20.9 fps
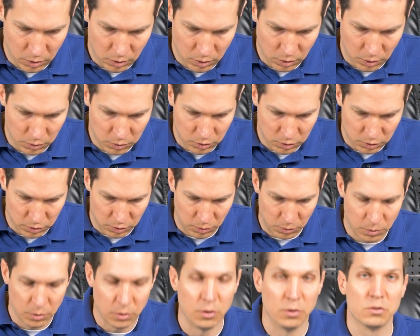go
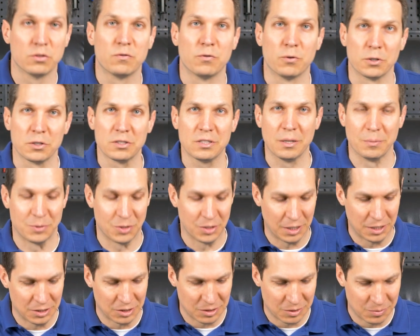through those four steps
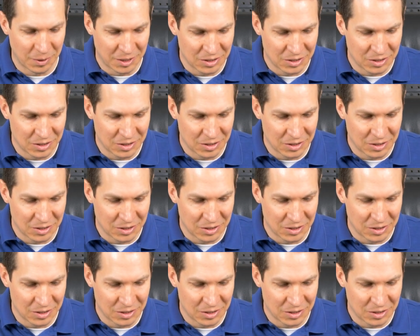that I just